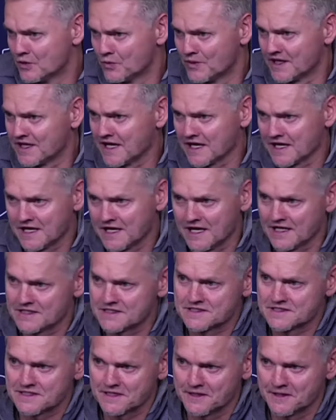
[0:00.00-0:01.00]
We can
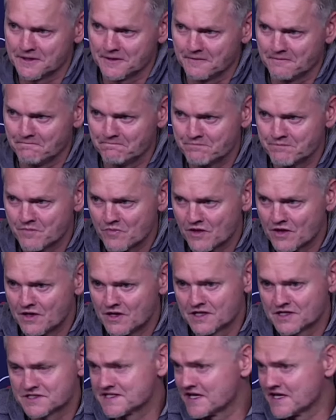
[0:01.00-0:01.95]
get um, uh,